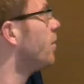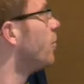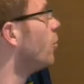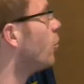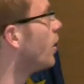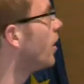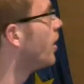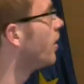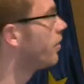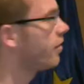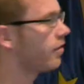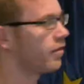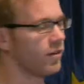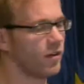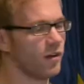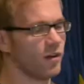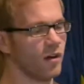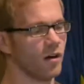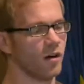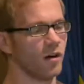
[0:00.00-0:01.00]
with
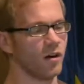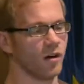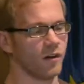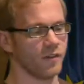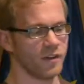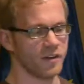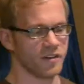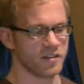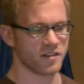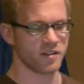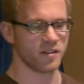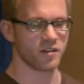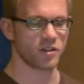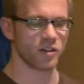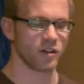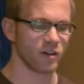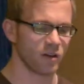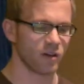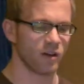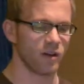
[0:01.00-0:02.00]
the
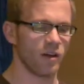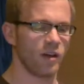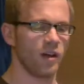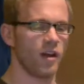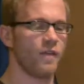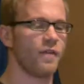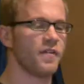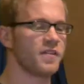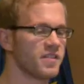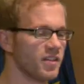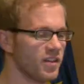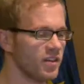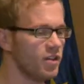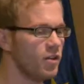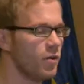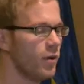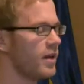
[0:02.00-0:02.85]
decision, if it's a new